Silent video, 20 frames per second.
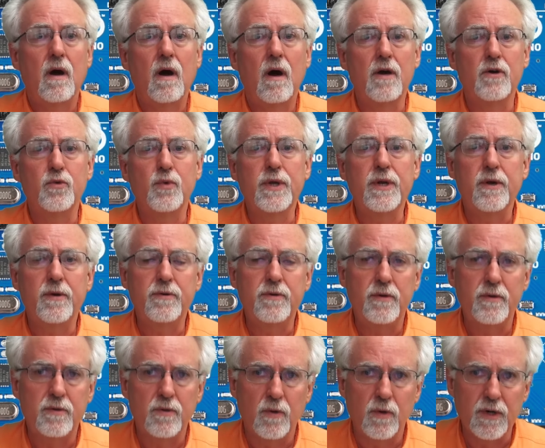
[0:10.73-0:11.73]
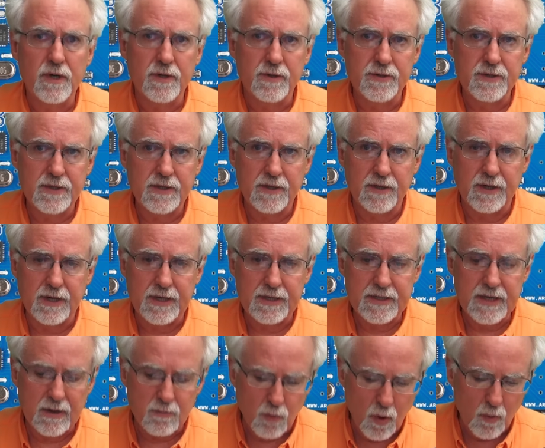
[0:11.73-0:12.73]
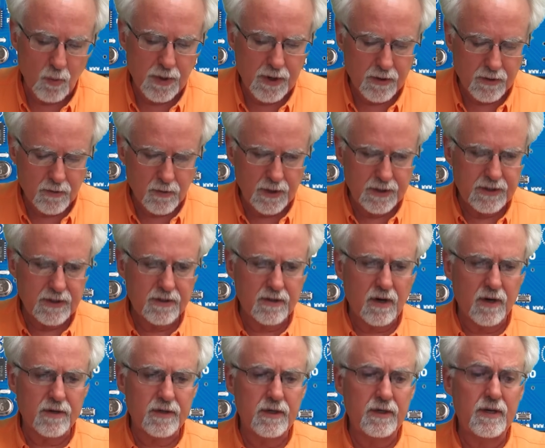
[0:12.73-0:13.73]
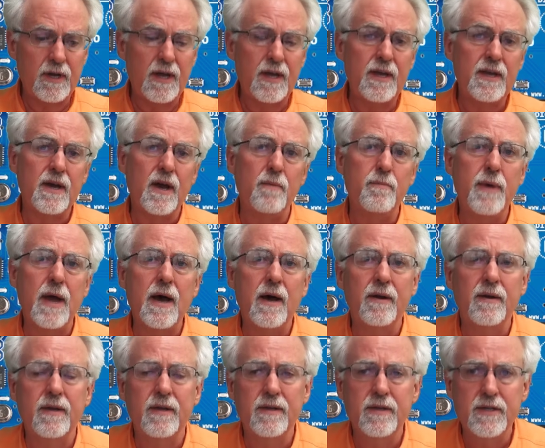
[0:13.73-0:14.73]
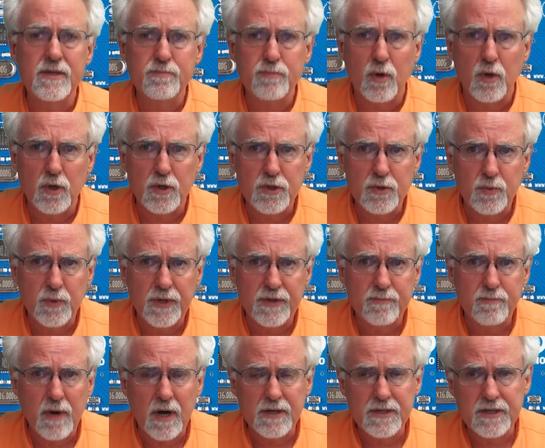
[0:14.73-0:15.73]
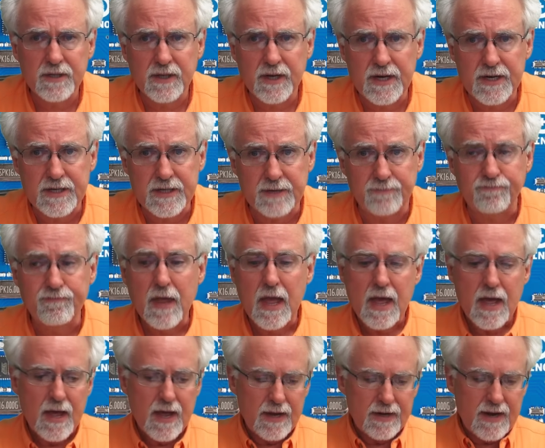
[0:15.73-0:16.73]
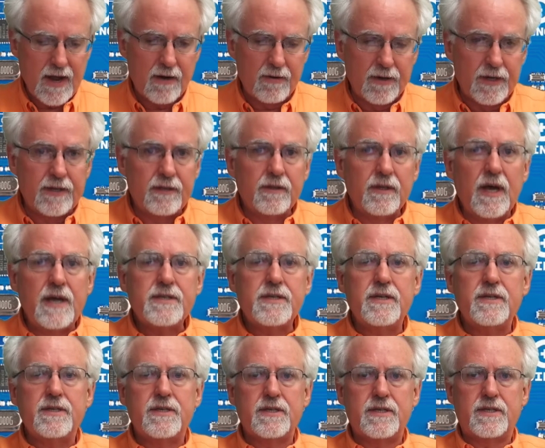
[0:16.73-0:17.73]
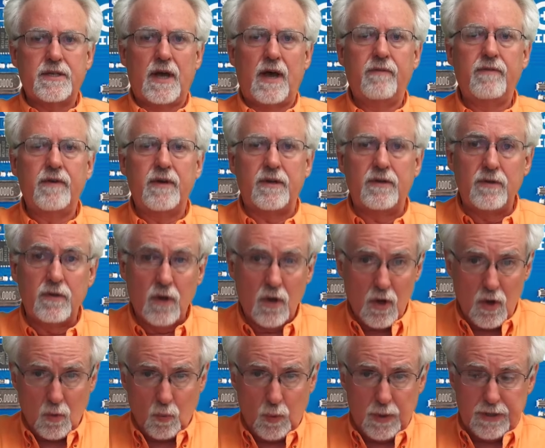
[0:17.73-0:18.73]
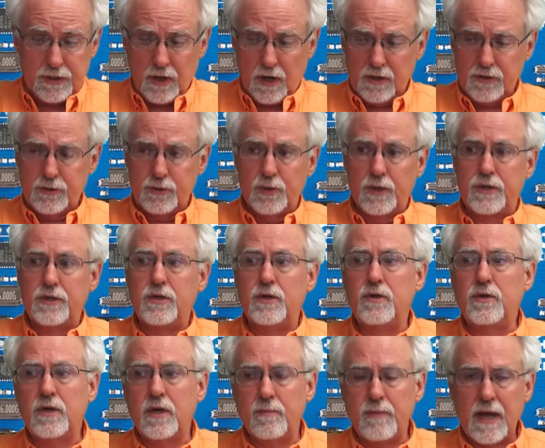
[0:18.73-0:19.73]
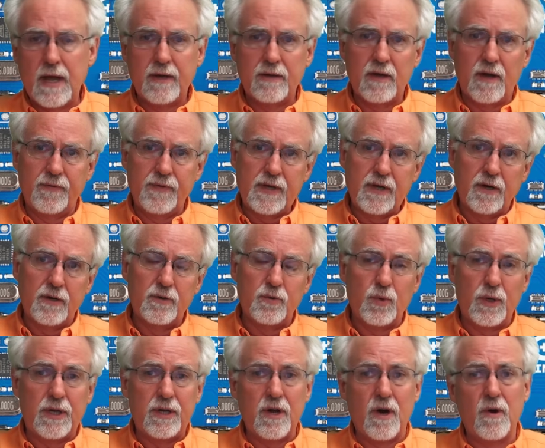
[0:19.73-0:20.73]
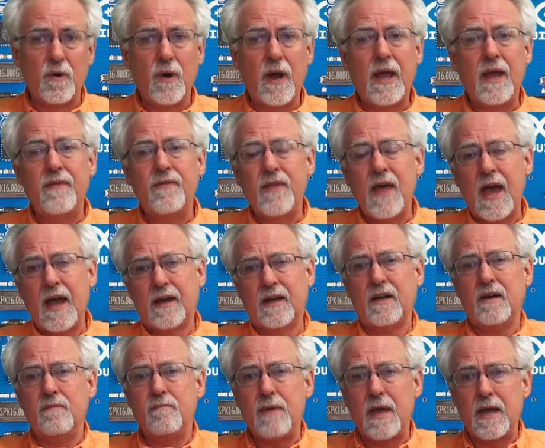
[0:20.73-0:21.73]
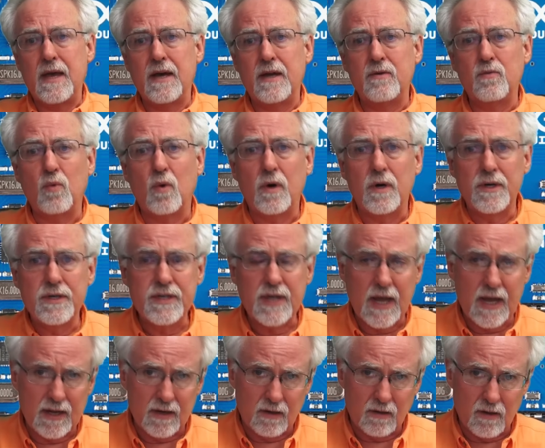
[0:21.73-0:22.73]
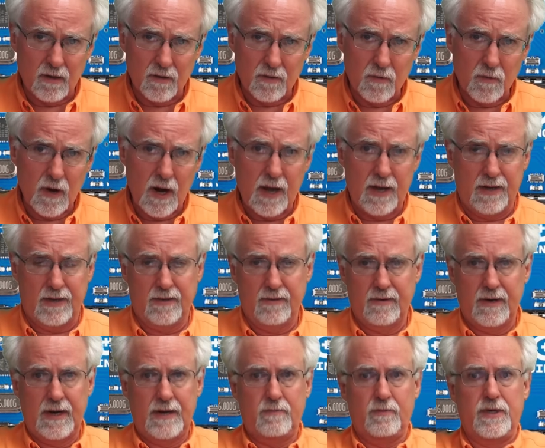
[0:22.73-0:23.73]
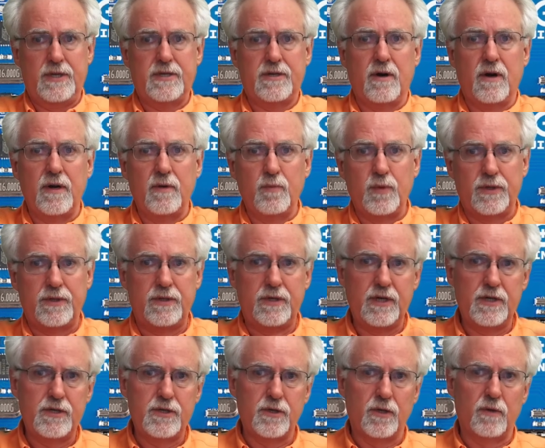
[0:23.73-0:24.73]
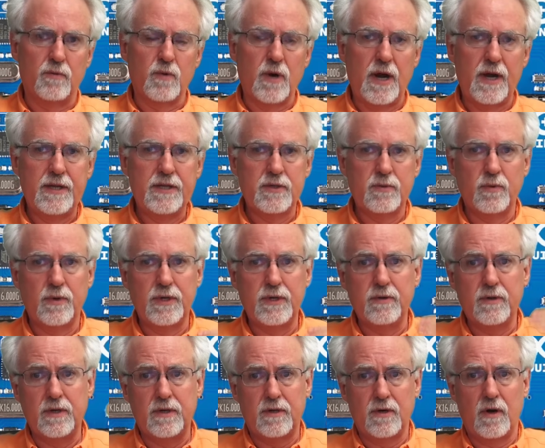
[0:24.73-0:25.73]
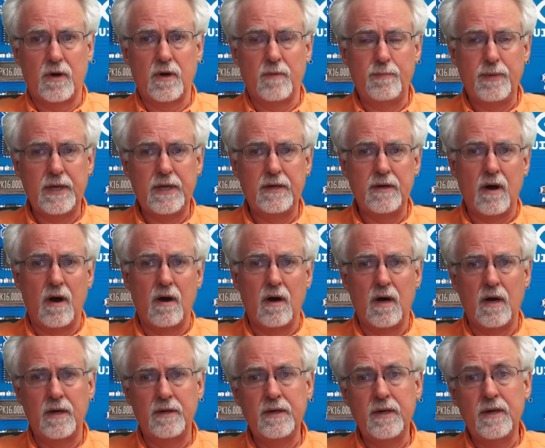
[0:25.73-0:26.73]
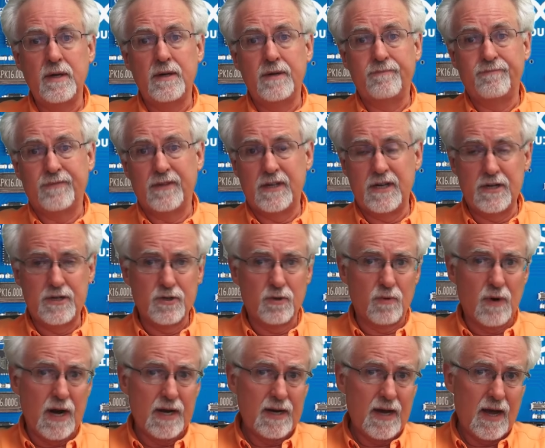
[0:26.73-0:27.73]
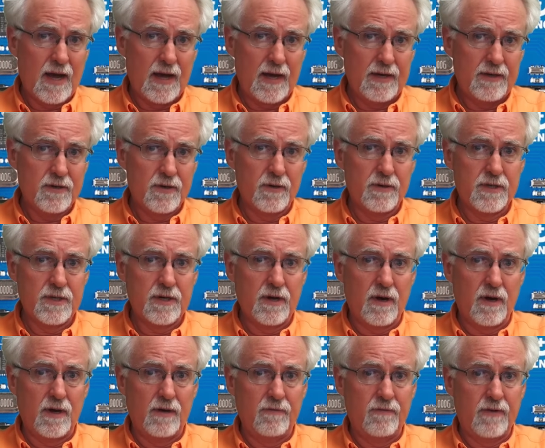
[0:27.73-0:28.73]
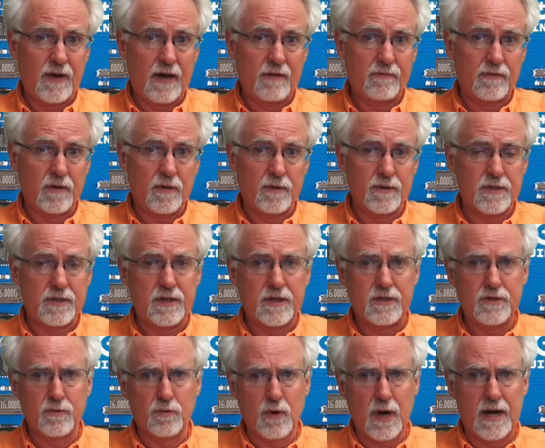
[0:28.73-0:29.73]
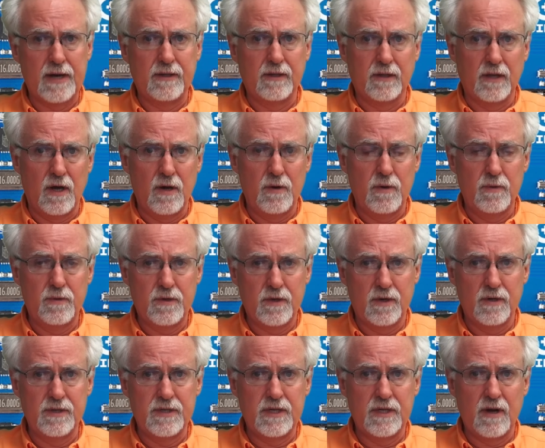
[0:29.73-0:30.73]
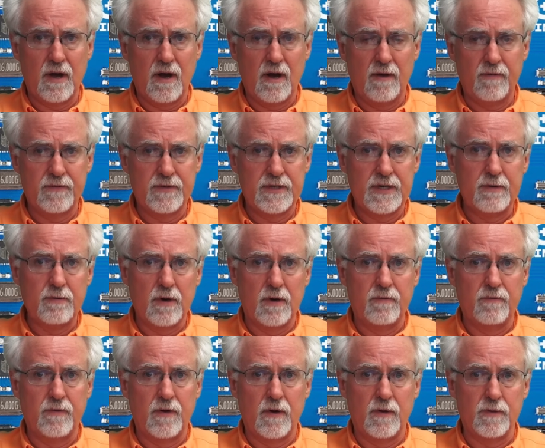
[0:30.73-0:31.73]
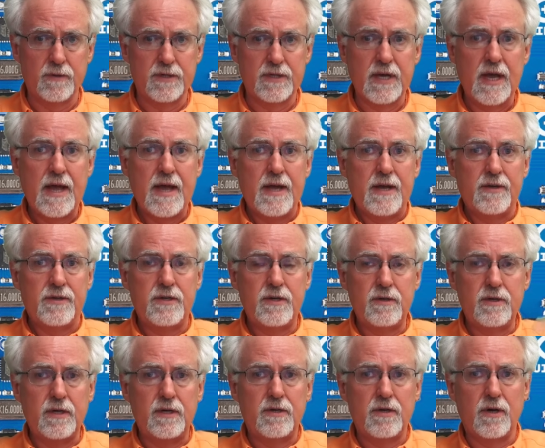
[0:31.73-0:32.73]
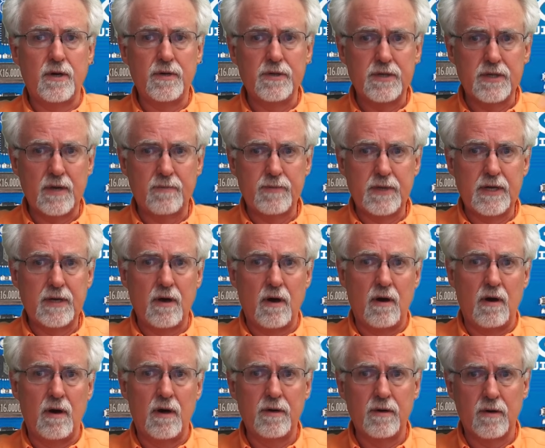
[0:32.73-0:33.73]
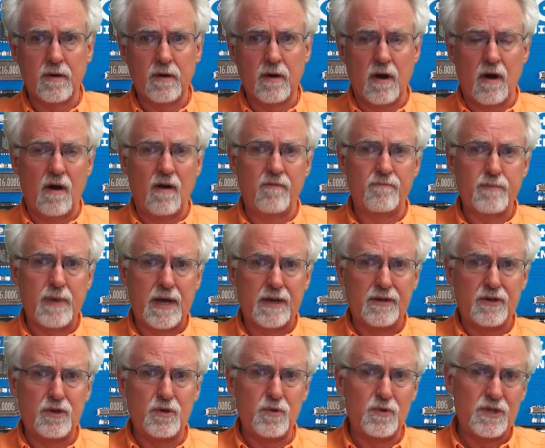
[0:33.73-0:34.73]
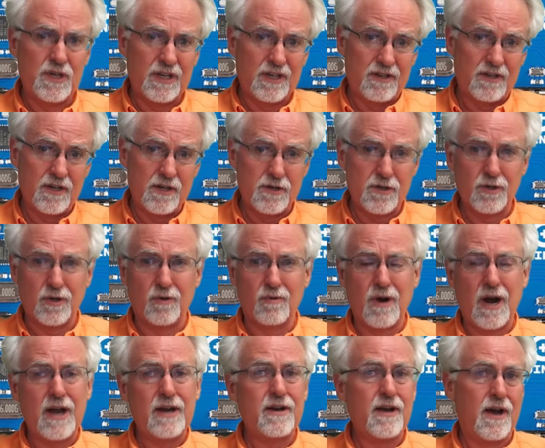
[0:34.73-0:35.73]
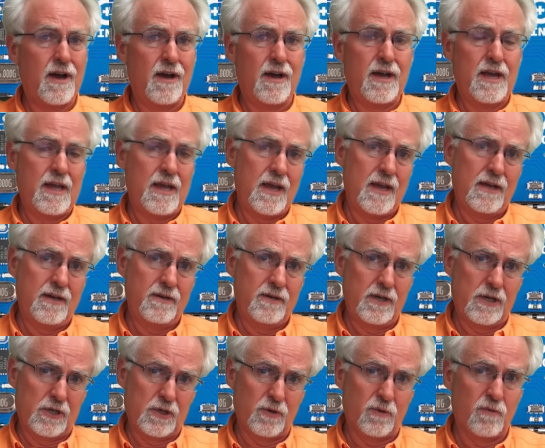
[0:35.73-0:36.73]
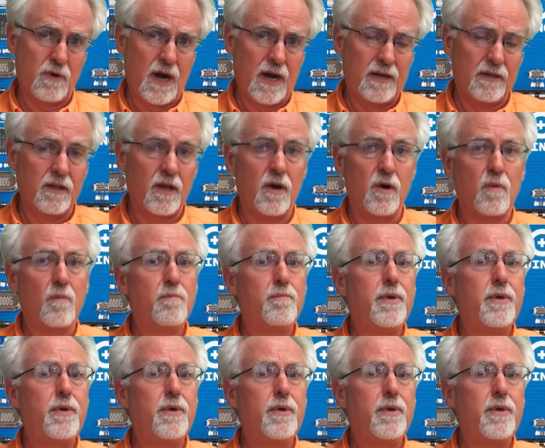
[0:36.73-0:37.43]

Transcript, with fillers: Arduino tutorial series. And what we are going to talk today about is pulse width modulation. Now in lesson 7, we taught you a new command on the Arduino and that command was analog write, right? We started with digital writes where you could turn a pin on Digital write high turns it on, 5 volts. Digital write low turns it off, 0 volts. So you could turn something on or off by using digital write high and digital write low.